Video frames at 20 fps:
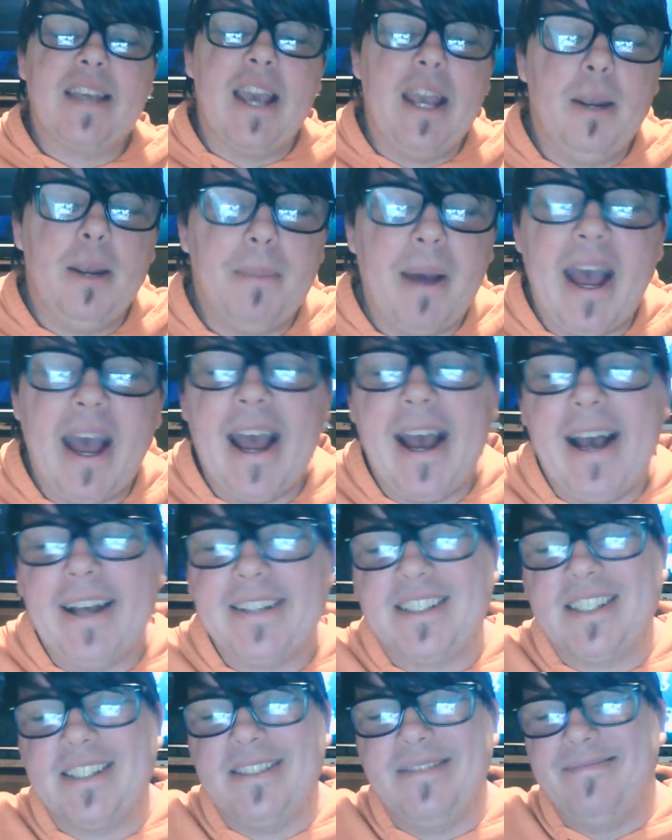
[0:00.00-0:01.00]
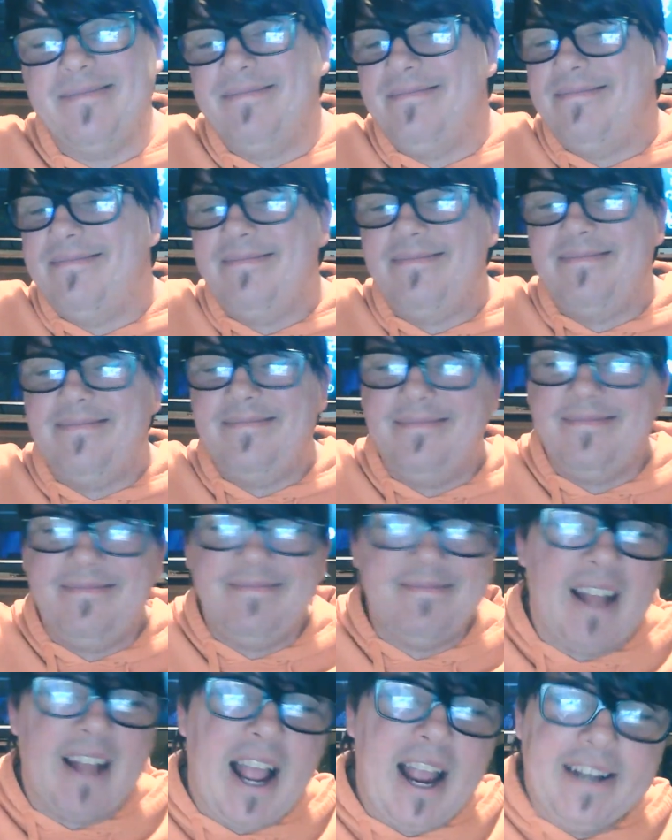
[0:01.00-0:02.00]
Game Pass.
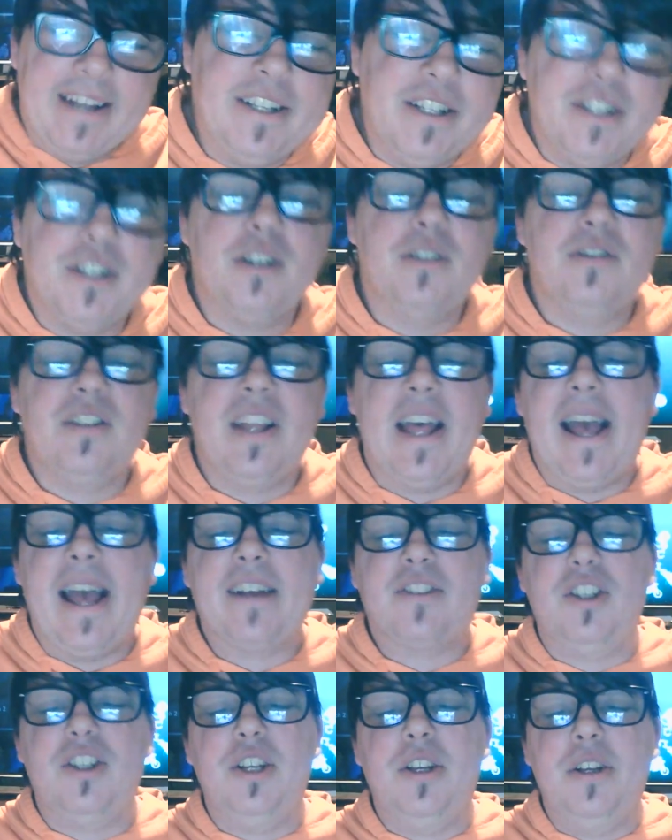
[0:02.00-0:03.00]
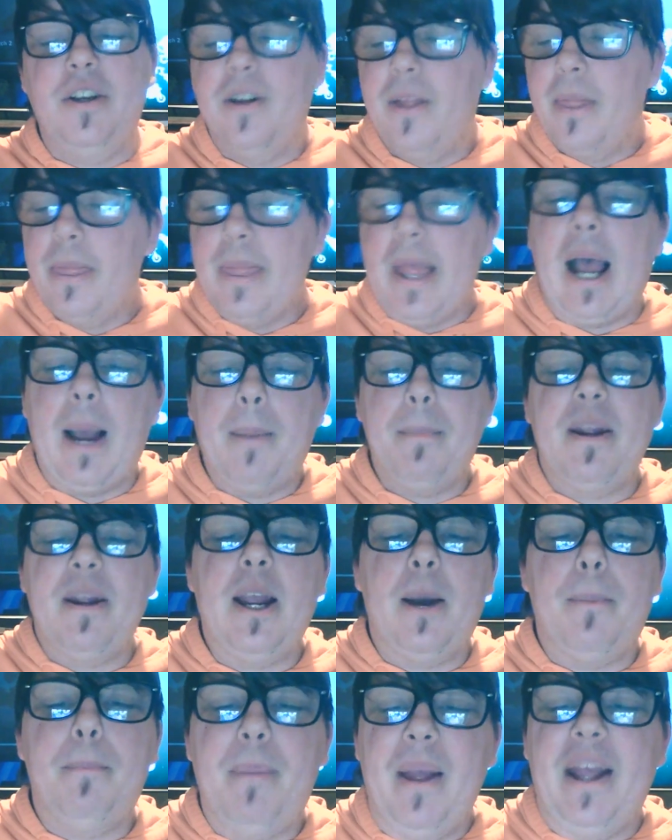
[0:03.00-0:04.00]
I need to actually not be
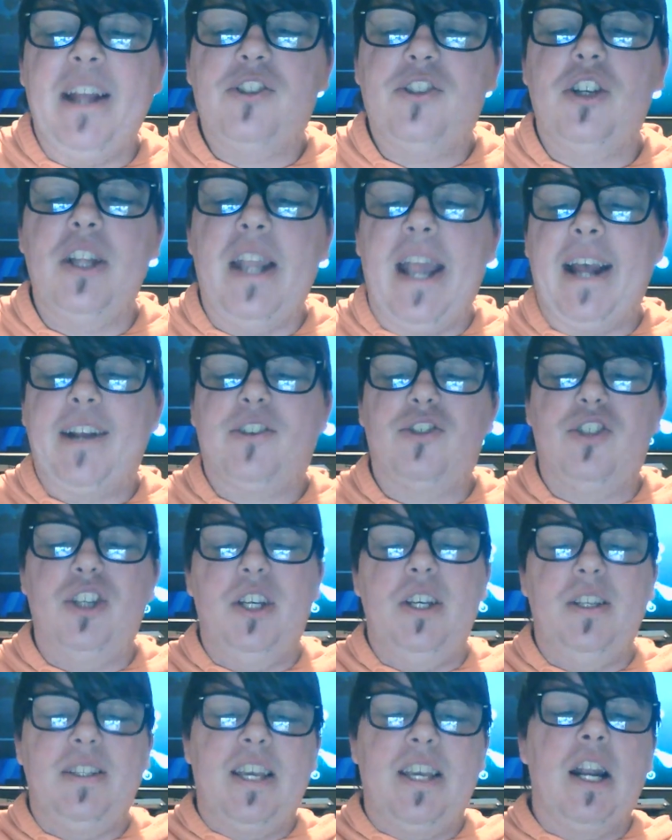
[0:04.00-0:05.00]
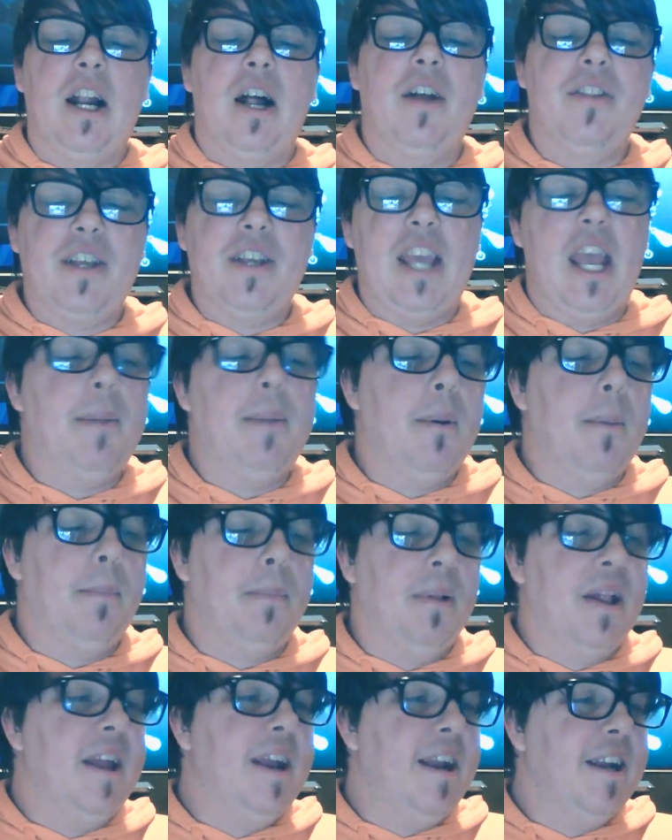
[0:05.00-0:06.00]
a bitch and actually get on the game and
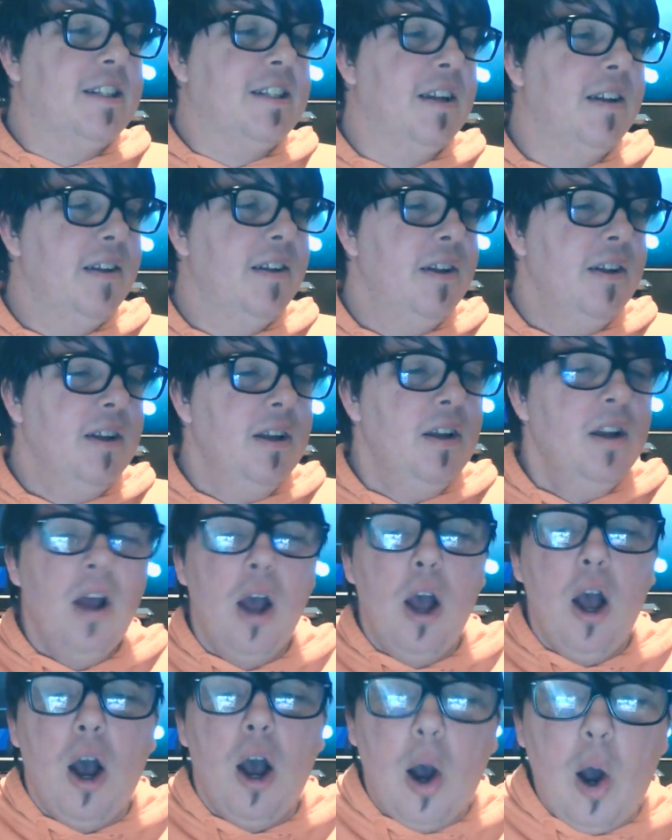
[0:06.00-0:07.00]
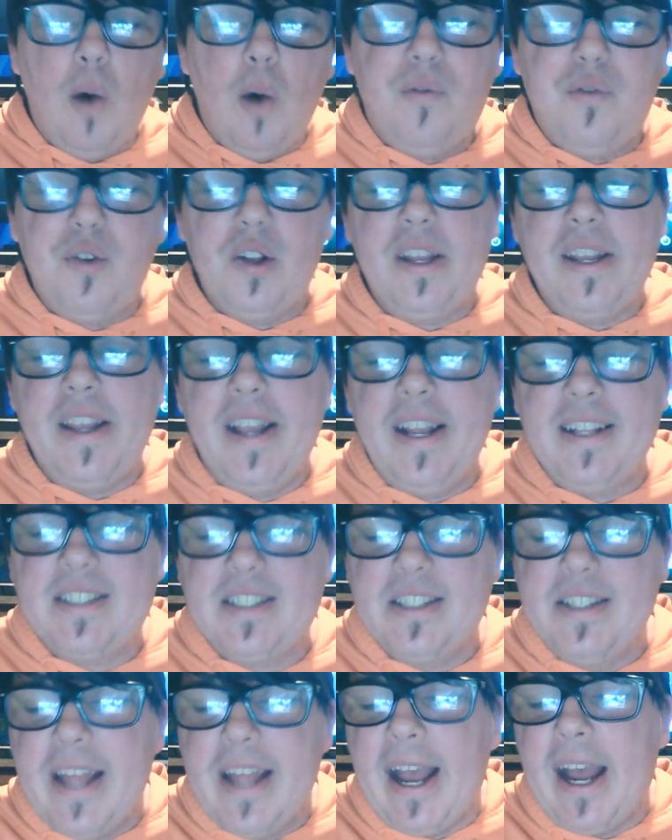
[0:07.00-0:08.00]
play it. Hopefully, it's
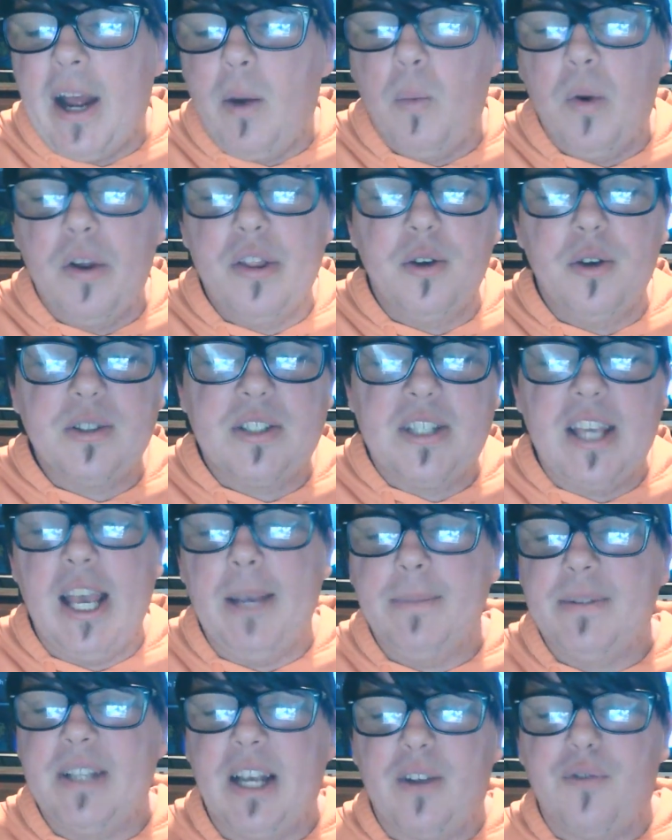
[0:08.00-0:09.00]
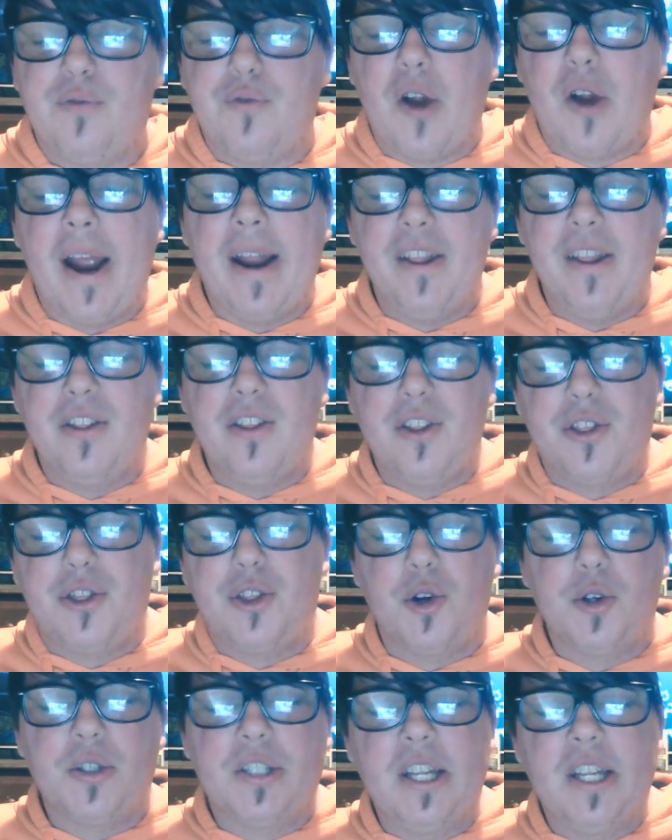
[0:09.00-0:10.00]
not one of those games like Friday the
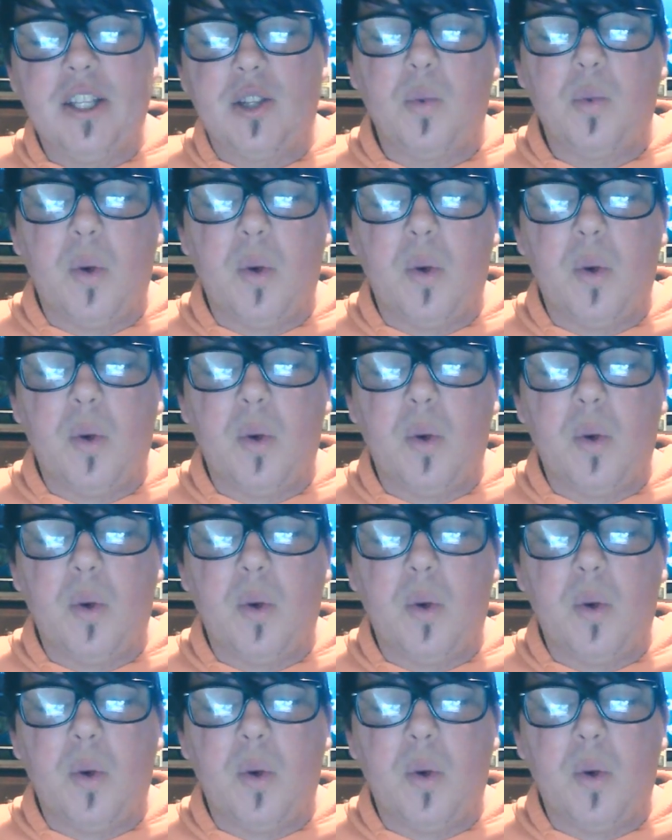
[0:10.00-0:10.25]
13th